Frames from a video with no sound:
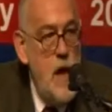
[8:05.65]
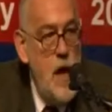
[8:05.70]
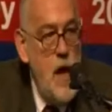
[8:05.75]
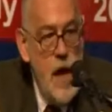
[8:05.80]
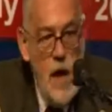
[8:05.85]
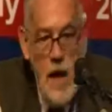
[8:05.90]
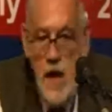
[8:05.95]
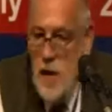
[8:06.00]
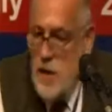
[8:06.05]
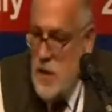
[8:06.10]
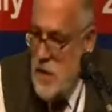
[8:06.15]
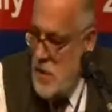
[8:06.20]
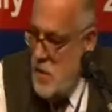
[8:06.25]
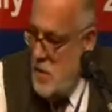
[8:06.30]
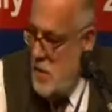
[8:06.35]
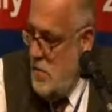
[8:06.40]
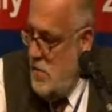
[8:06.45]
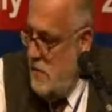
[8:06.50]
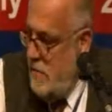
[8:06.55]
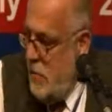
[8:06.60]
And
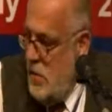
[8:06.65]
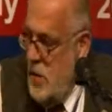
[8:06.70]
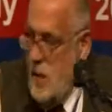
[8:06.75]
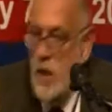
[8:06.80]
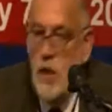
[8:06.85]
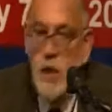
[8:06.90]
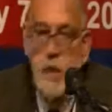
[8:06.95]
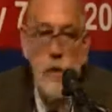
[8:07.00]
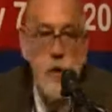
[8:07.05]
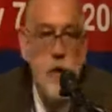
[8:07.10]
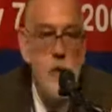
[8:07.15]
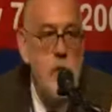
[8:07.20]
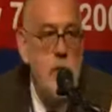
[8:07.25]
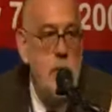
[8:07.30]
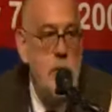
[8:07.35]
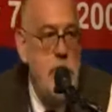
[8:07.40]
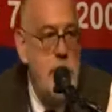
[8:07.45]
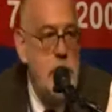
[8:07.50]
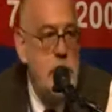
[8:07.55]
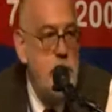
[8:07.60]
following
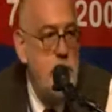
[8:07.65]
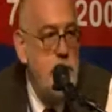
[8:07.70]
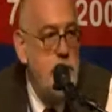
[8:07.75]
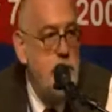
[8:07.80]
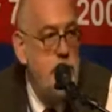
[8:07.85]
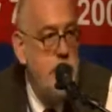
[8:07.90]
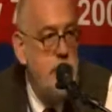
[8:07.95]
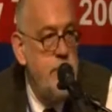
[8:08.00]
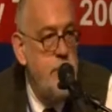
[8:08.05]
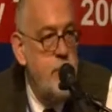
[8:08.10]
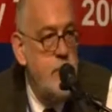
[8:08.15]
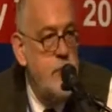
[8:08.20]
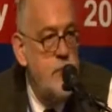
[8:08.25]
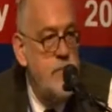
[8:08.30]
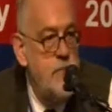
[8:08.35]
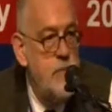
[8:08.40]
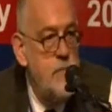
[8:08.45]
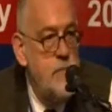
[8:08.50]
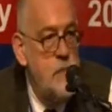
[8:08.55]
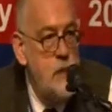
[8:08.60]
Omer Bartov's
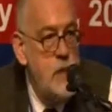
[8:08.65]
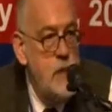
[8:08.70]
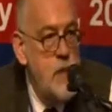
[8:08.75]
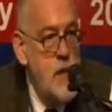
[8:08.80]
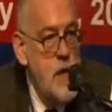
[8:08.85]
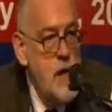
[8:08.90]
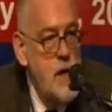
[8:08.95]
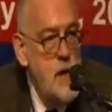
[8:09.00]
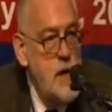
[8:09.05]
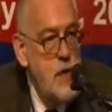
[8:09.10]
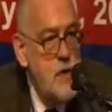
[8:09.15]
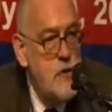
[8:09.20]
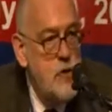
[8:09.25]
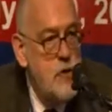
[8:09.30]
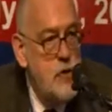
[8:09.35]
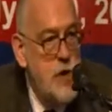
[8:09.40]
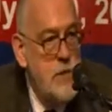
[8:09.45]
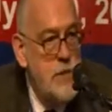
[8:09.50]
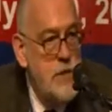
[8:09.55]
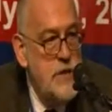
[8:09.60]
wonderful book, the
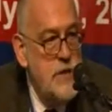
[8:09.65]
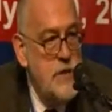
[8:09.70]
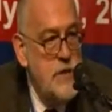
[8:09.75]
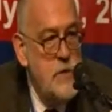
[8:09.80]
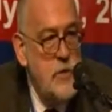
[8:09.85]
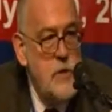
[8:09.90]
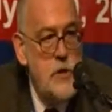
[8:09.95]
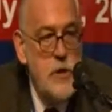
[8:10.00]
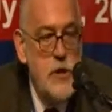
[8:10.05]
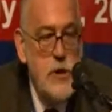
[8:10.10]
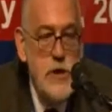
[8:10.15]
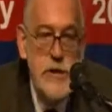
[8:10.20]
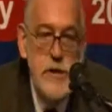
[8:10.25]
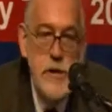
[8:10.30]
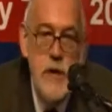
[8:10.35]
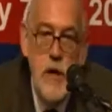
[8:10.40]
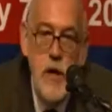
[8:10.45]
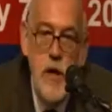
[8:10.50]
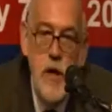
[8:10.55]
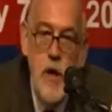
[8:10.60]
German
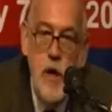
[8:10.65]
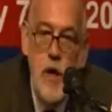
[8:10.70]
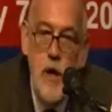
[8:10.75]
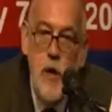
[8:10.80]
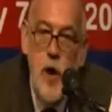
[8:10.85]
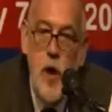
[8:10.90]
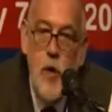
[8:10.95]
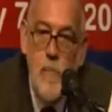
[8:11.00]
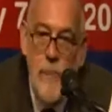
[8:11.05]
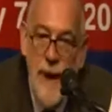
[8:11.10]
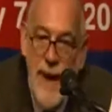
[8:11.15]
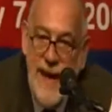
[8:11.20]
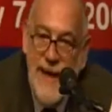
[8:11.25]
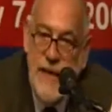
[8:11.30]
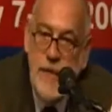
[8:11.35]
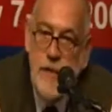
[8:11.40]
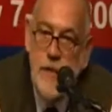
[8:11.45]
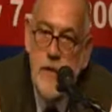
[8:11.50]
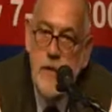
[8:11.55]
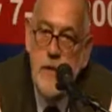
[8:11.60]
soldiers
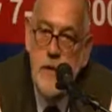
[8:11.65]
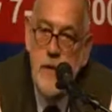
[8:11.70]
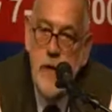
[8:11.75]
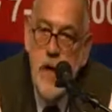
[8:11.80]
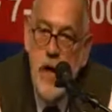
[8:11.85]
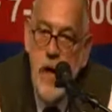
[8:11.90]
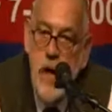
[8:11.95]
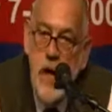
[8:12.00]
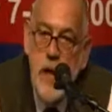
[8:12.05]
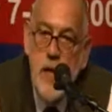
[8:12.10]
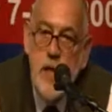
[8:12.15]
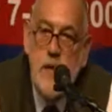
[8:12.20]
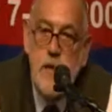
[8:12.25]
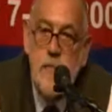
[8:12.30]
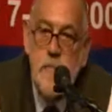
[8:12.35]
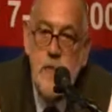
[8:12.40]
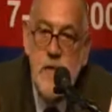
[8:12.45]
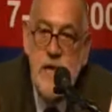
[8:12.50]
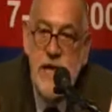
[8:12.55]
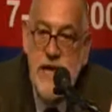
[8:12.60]
obeyed
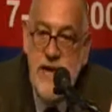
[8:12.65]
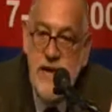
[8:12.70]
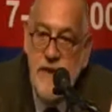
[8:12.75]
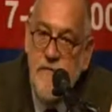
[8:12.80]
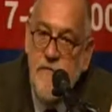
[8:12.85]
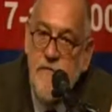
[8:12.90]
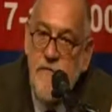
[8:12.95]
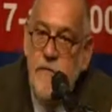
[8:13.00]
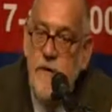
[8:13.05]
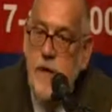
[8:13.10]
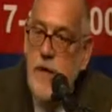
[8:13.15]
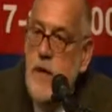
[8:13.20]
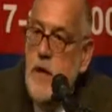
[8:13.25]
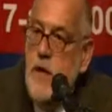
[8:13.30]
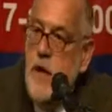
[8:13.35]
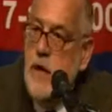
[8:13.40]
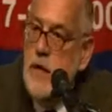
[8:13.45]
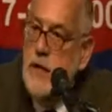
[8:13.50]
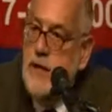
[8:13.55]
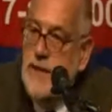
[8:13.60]
and believed
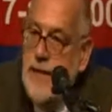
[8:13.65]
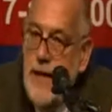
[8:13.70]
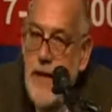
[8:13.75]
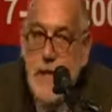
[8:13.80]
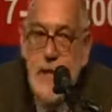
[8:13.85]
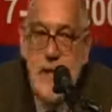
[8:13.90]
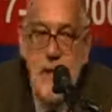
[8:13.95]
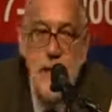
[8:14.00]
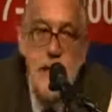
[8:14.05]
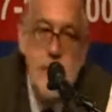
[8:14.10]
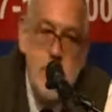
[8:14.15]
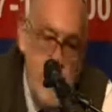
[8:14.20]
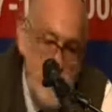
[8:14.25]
that